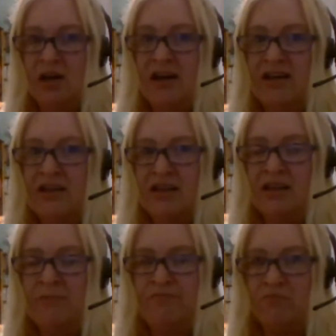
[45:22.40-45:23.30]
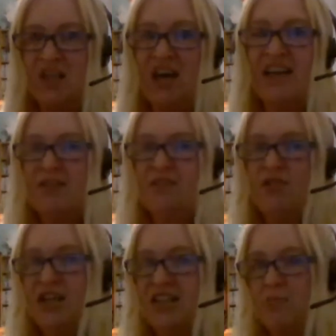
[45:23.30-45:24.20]
I um I can
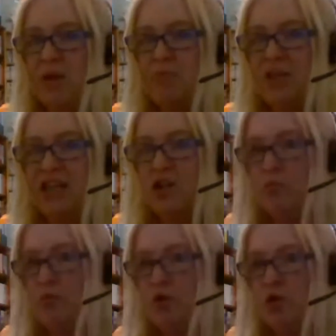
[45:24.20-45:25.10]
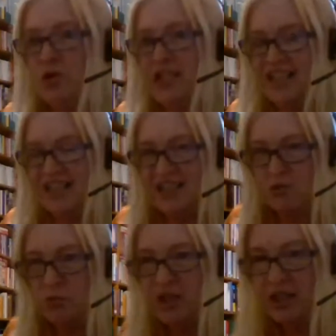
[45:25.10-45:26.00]
raise them up in other contexts as
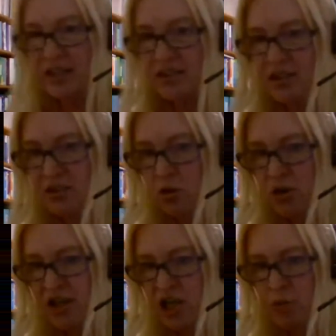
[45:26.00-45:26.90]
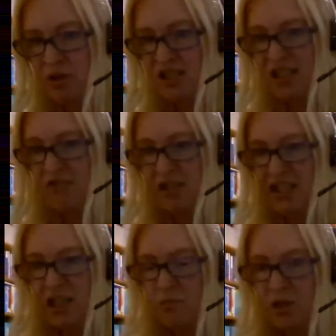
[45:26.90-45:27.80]
well. So I R M S
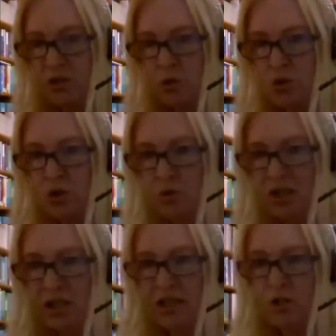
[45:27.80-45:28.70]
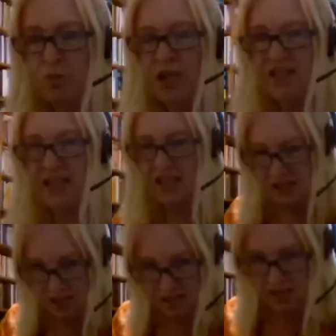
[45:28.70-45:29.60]
definitely, but also in other places,
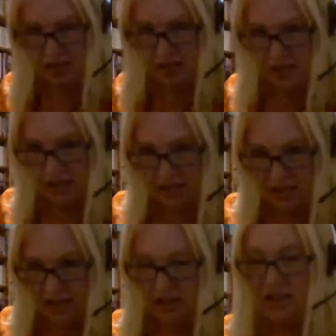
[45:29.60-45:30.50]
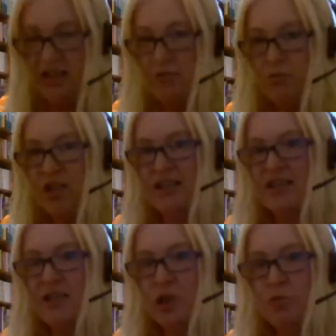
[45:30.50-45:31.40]
and uh, we can
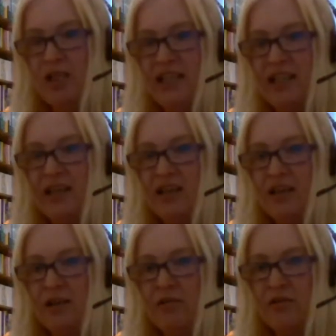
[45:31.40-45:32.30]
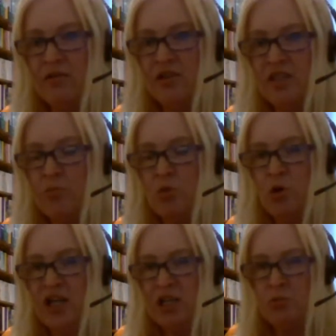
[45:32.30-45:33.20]
start building uh, some
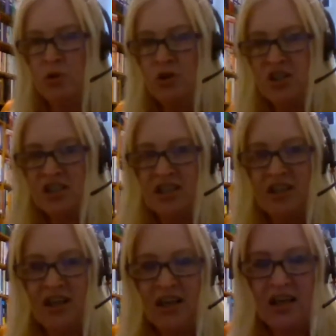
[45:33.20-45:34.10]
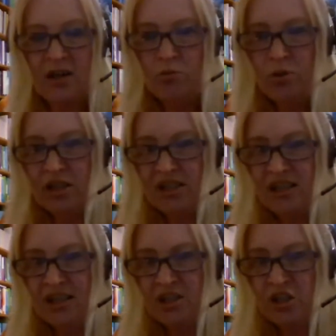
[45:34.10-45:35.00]
more networks with
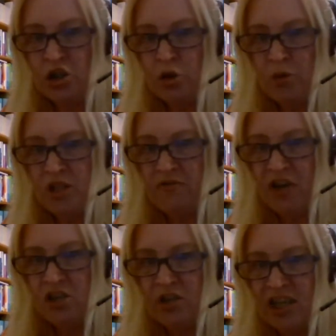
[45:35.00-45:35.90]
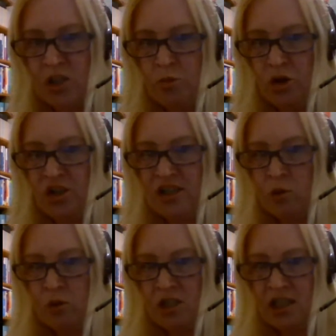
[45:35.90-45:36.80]
uh, digital preservation experts
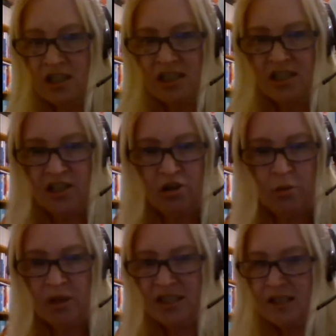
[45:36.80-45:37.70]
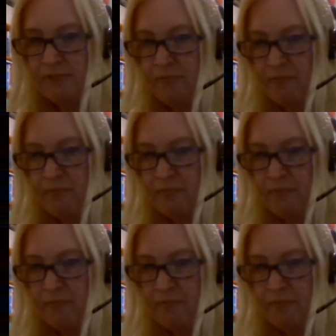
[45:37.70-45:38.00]
outside the I R M S.